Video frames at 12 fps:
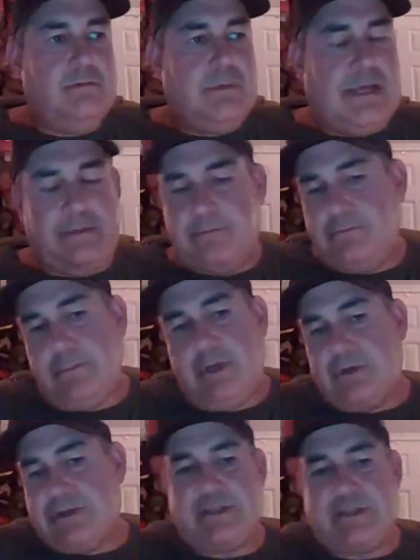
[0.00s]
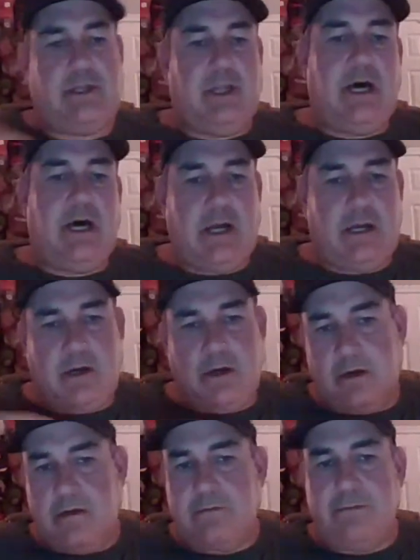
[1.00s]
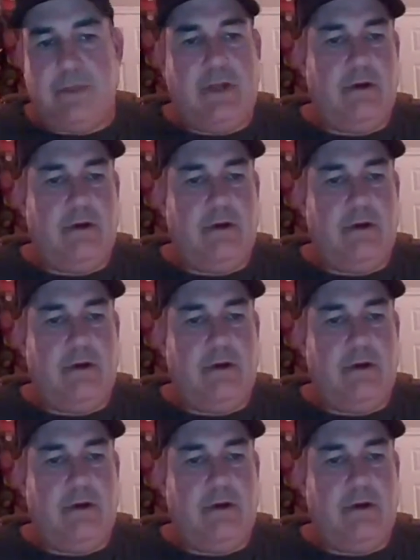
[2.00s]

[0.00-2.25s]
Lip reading: like where it says Glock or